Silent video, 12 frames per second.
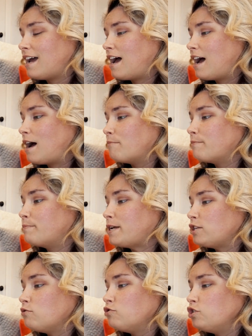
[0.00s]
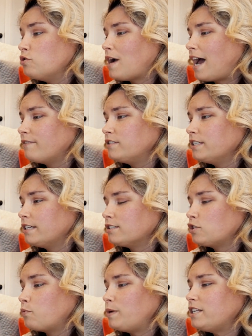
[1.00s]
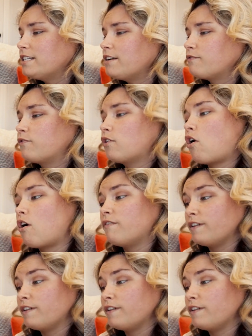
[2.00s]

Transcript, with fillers: Um, but you do have to, so we did it for all